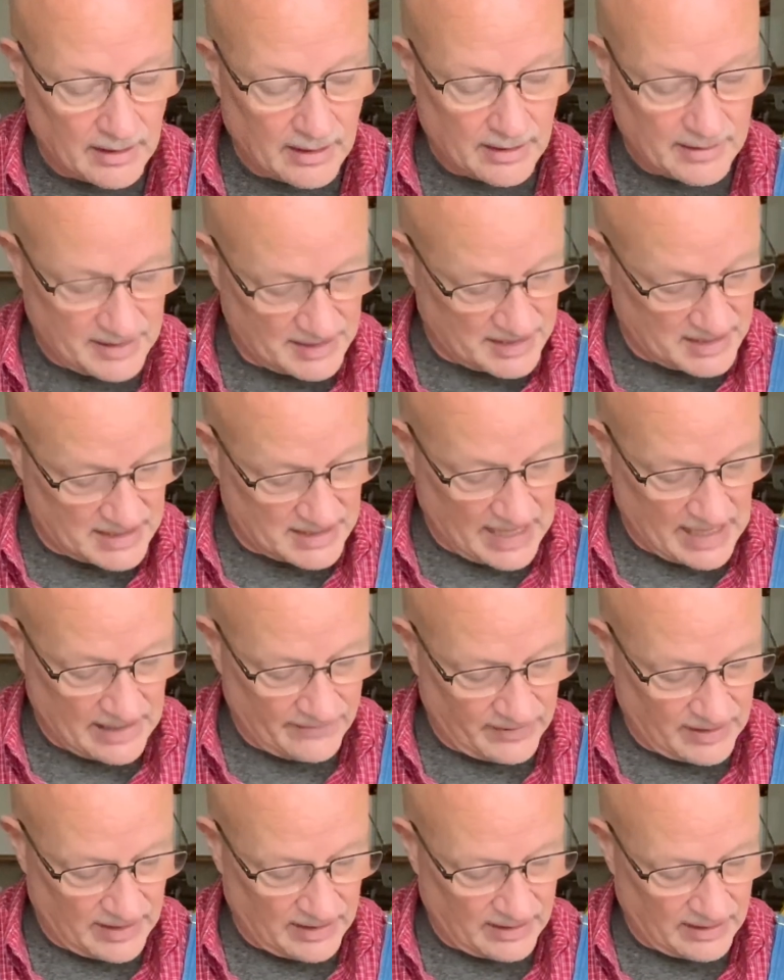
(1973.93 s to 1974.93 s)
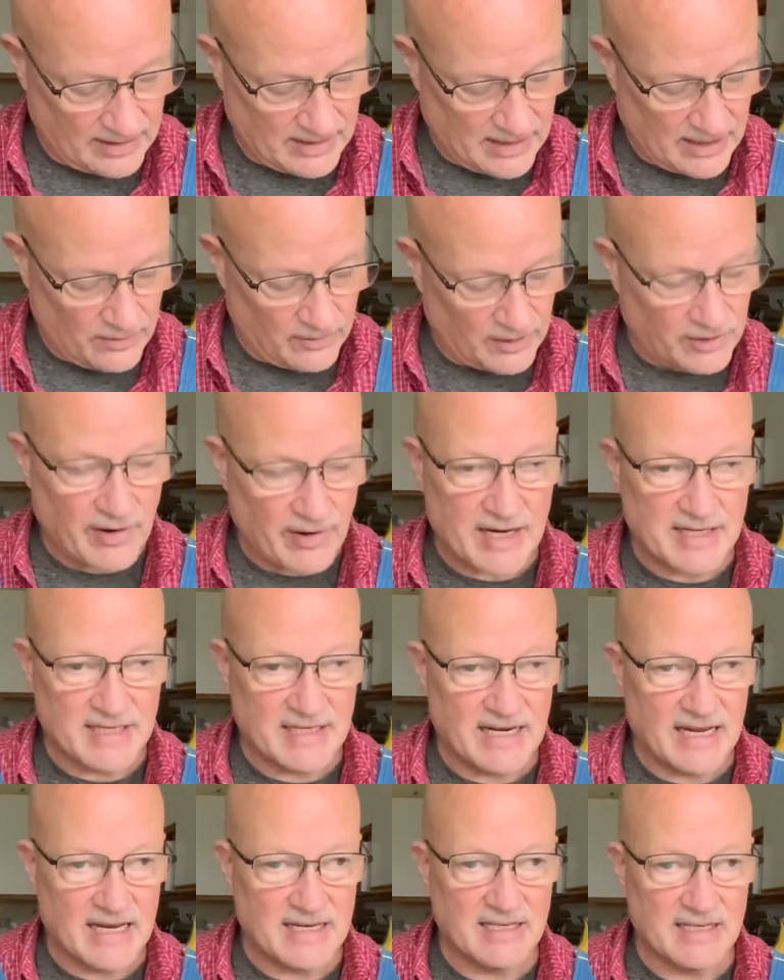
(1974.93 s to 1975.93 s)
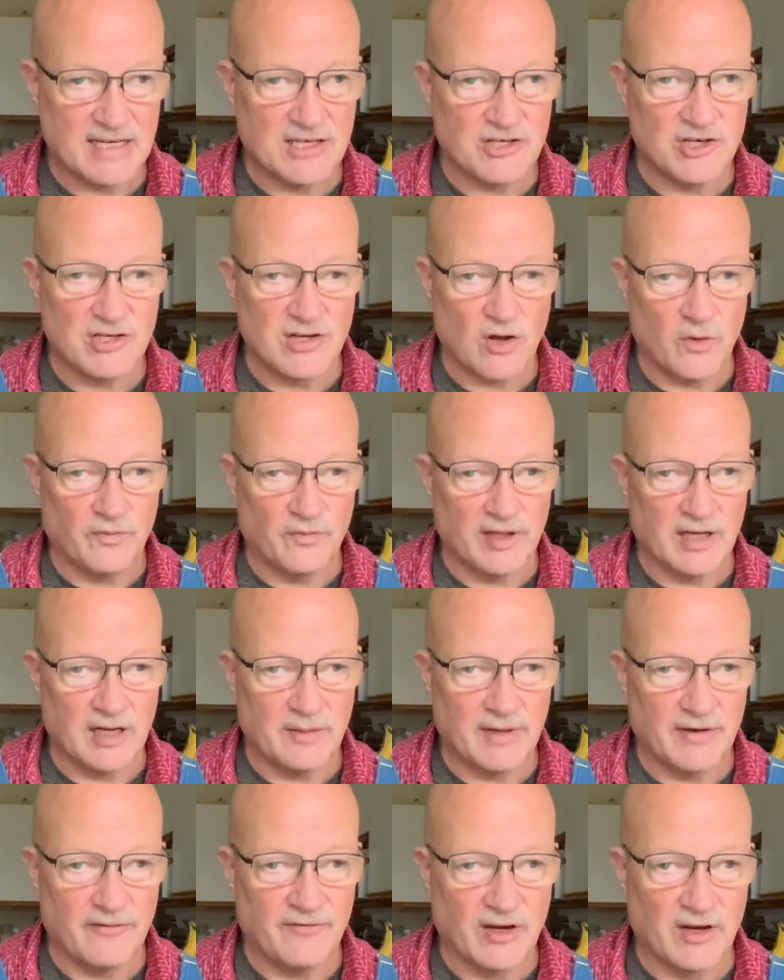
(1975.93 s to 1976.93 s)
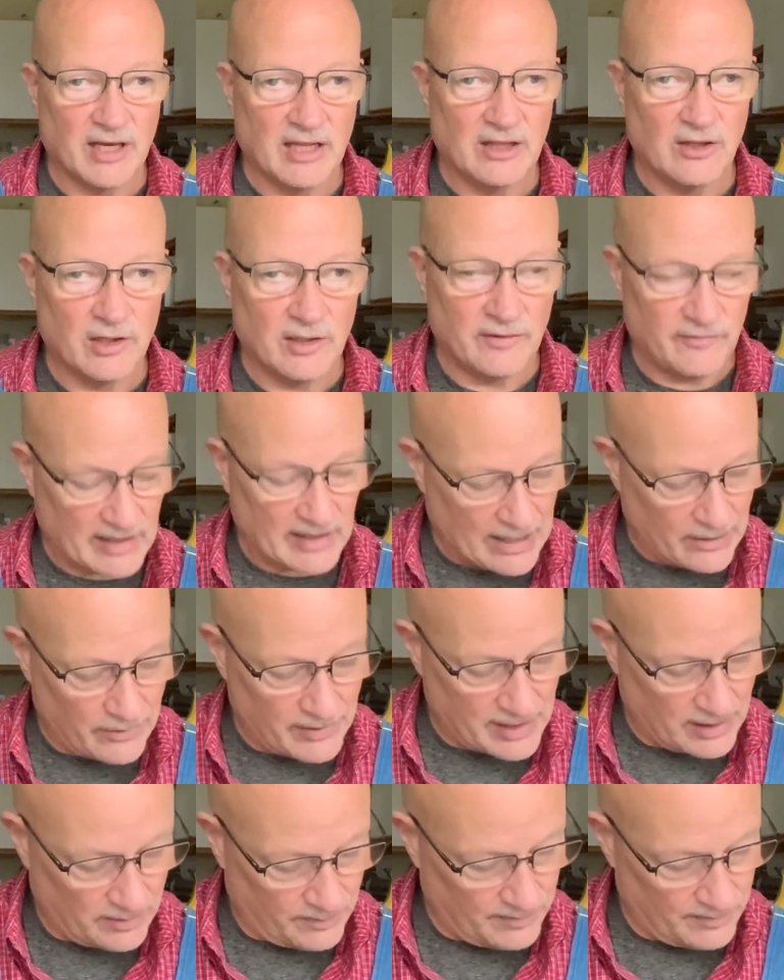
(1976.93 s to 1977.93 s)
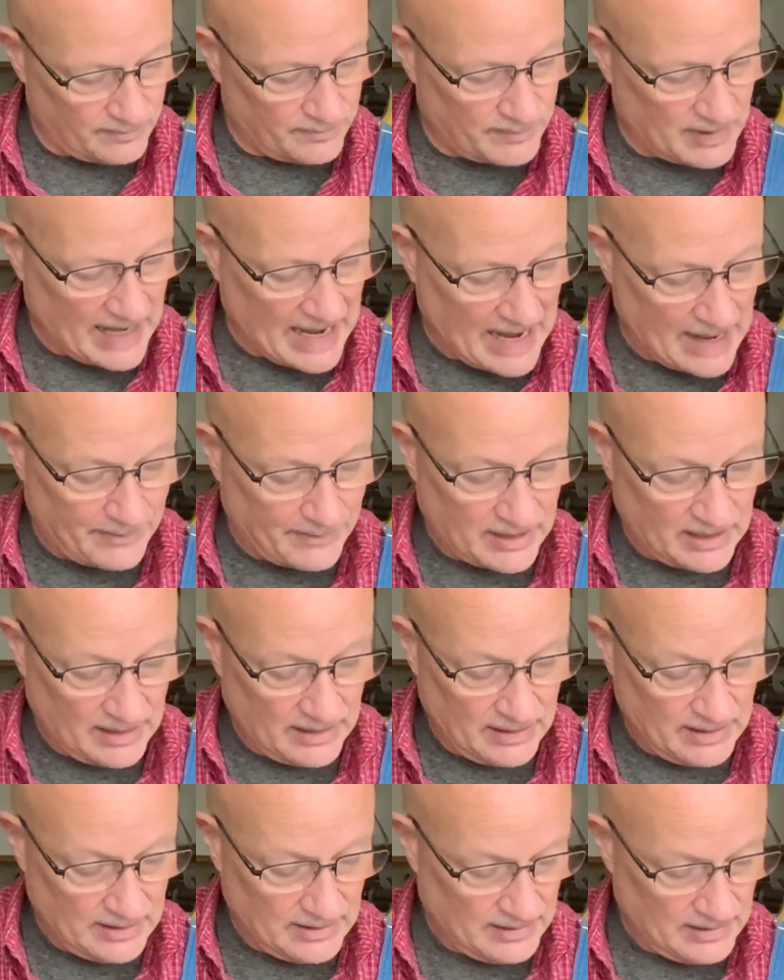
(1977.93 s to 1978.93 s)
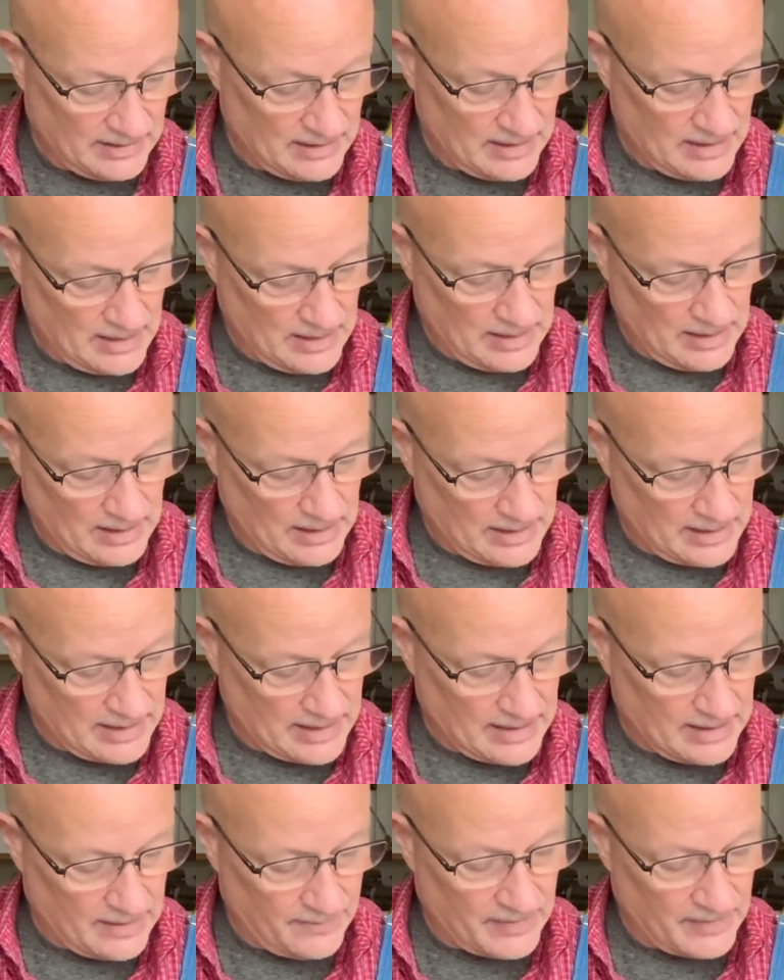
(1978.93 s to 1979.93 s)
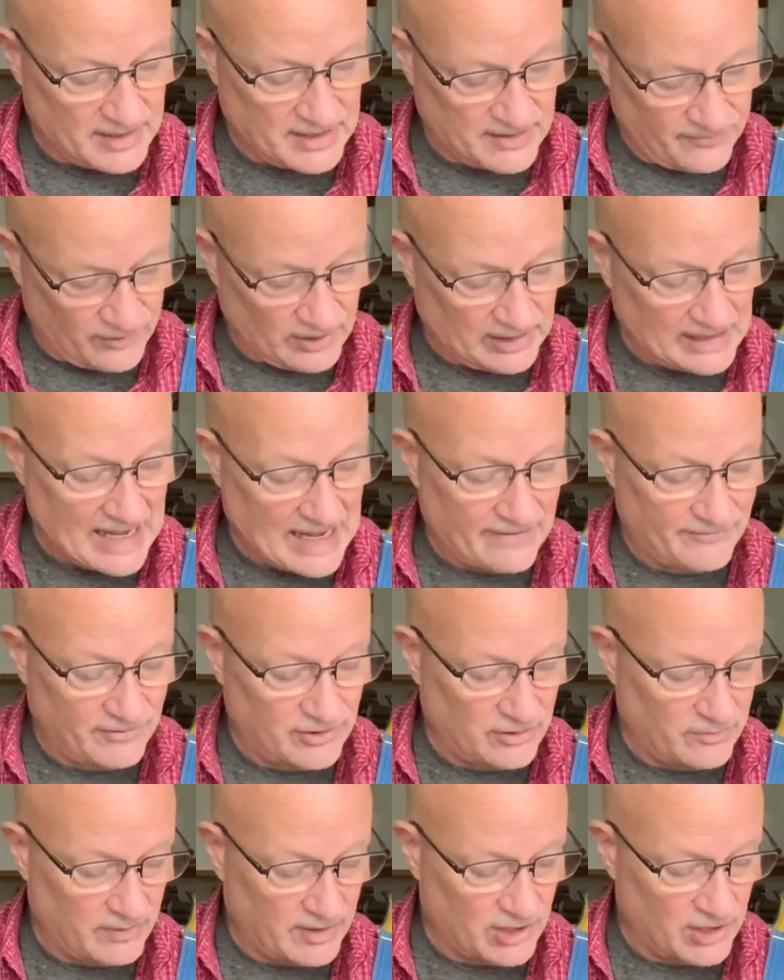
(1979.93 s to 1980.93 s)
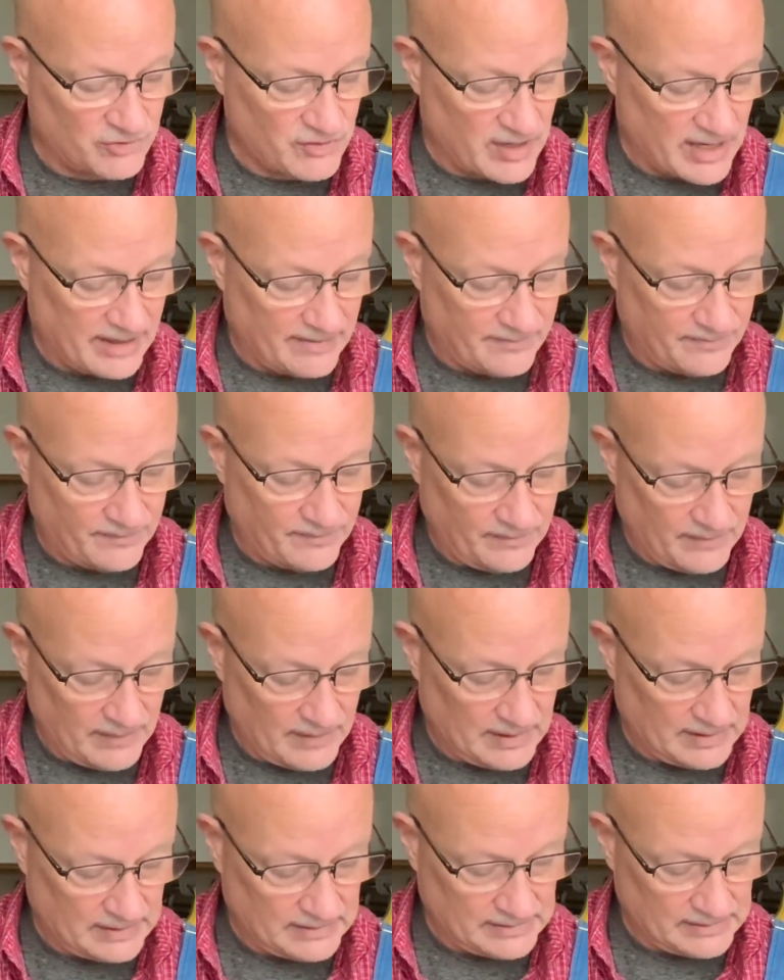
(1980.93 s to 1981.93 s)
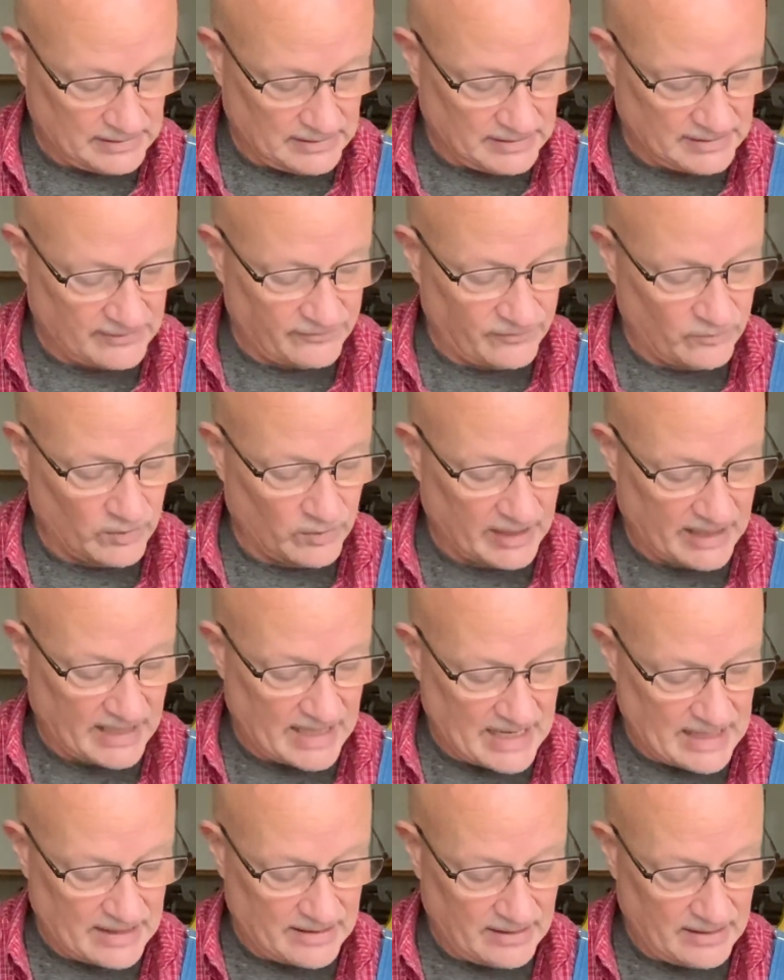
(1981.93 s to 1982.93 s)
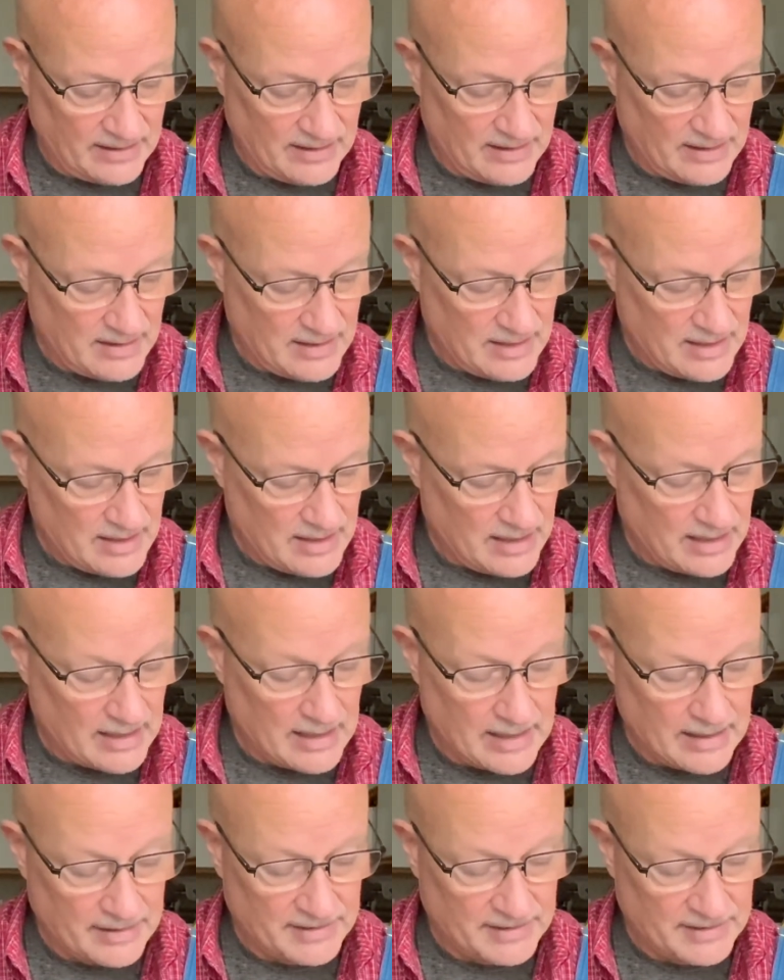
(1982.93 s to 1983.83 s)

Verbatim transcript: this is kind of a, you know, a crazy daisy. It's just hopefully going to be a funky looking flower that'll be happy. Um, a different lavender, we're going to try a different one again. Uh, a